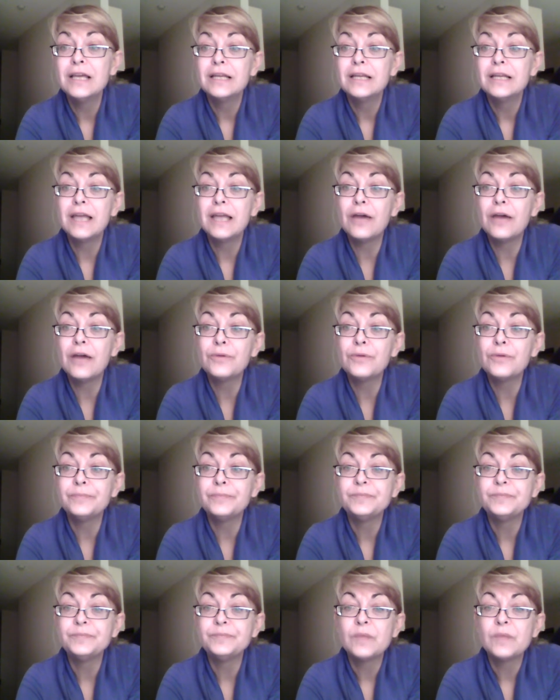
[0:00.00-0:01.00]
Now,
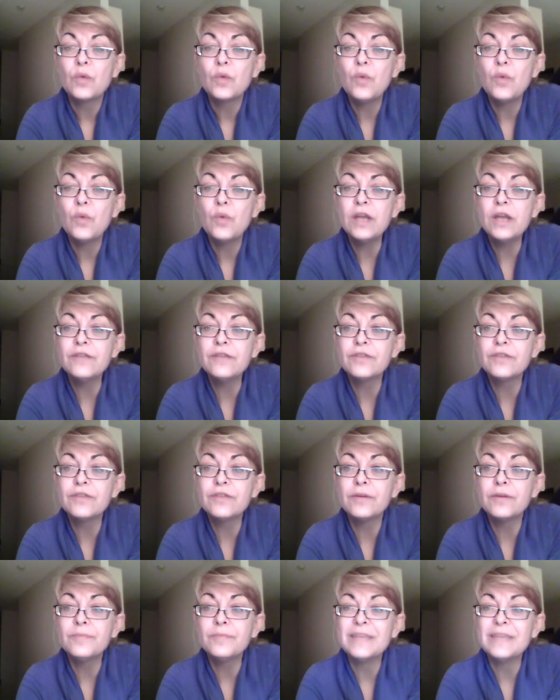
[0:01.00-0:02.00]
one of
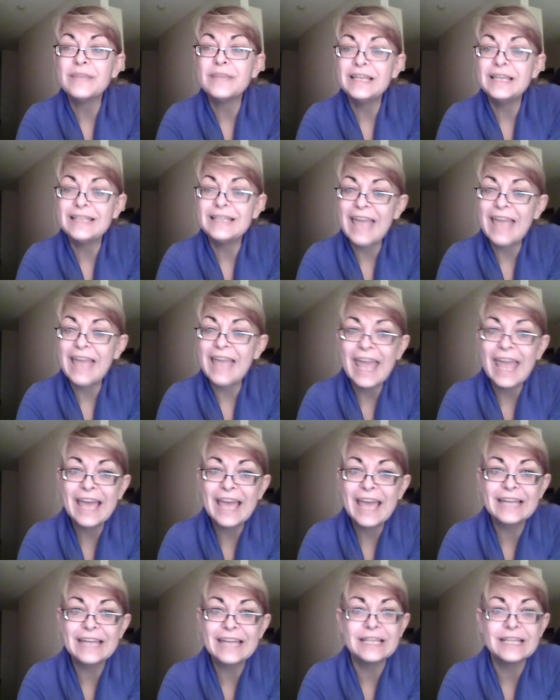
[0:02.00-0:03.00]
them in
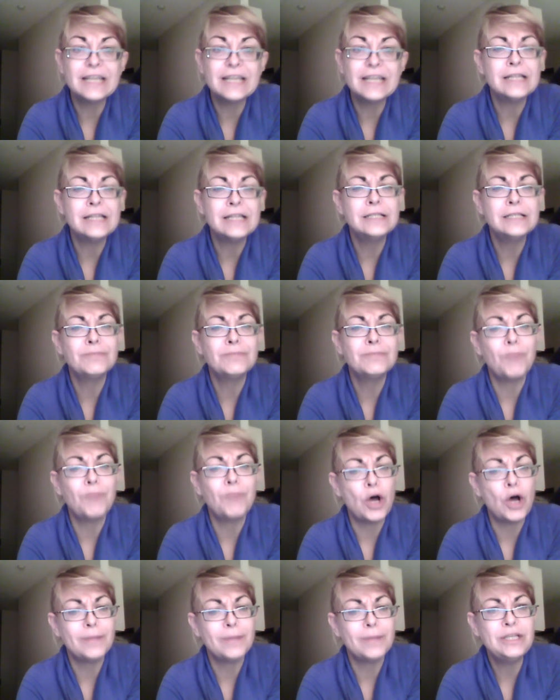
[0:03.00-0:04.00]
Canada is
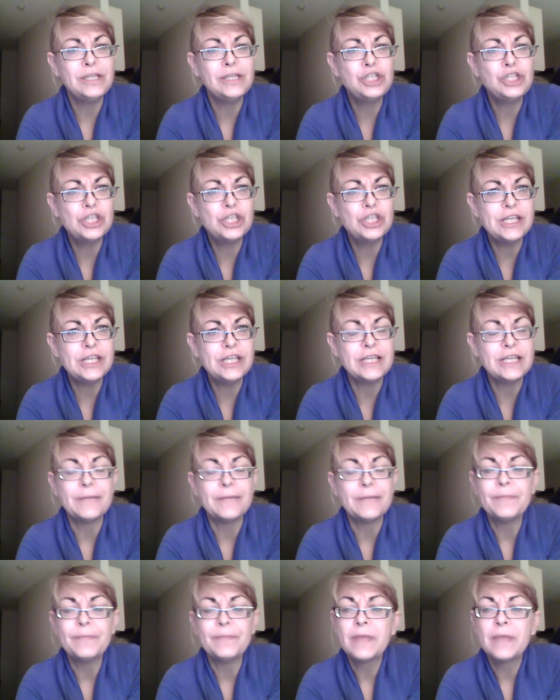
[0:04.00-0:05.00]
Bobby G.
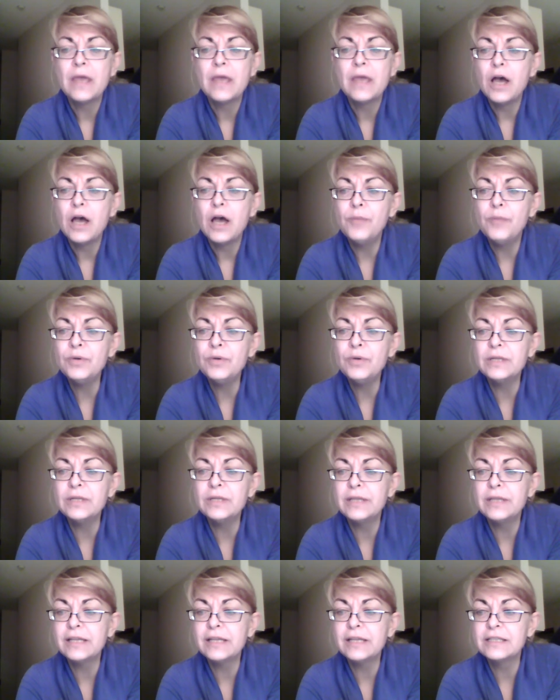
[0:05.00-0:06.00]
I'll put a
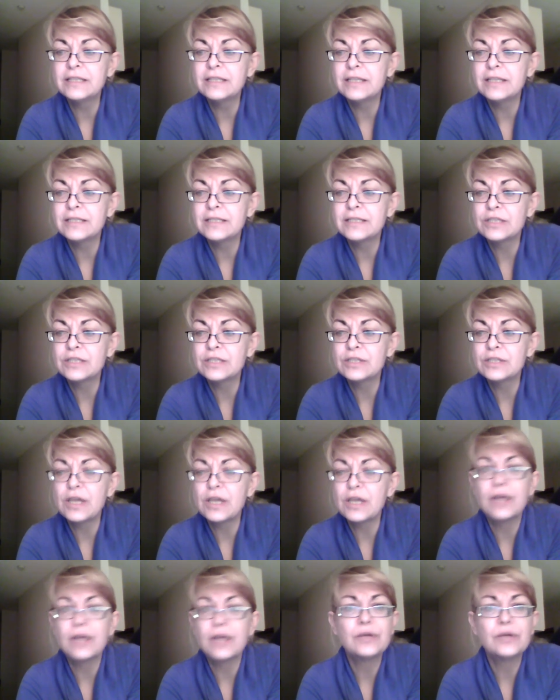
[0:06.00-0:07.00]
link to this
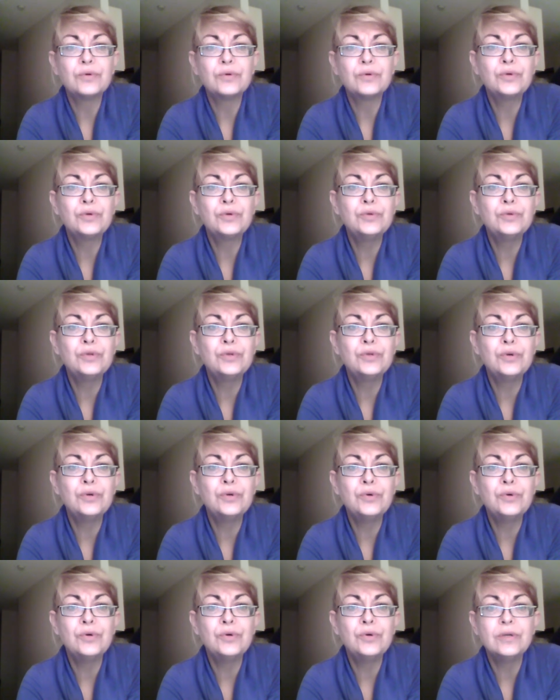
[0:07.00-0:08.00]
uh,
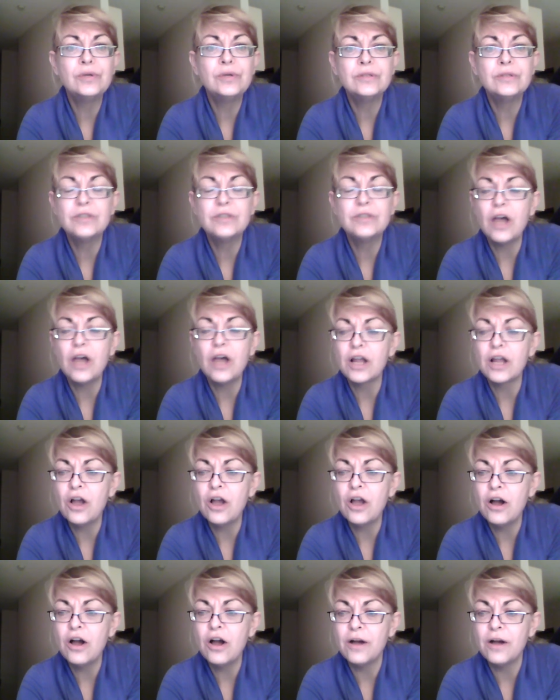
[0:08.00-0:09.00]

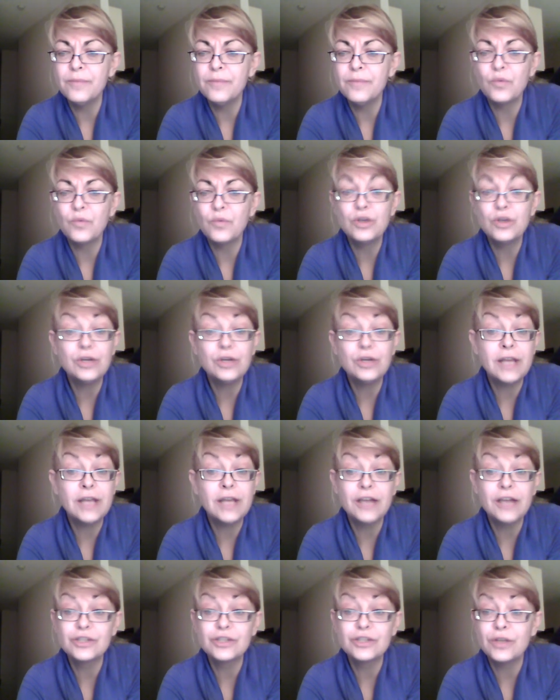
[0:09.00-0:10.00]
Hulu.com where you can
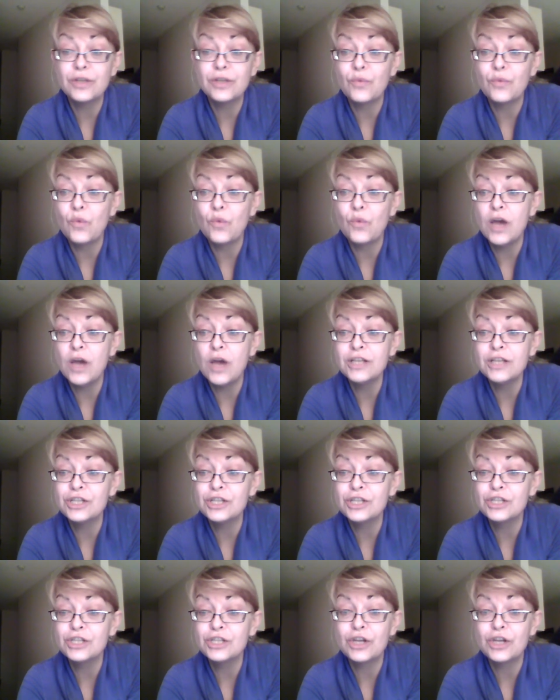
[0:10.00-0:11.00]
actually watch
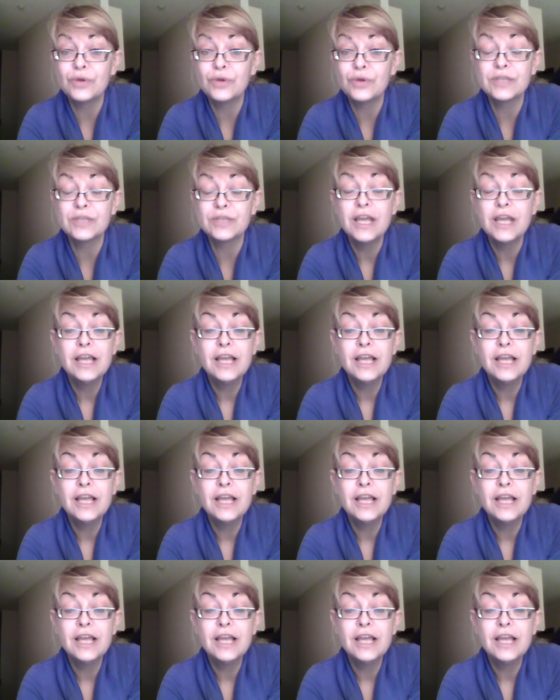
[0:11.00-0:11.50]
his shows.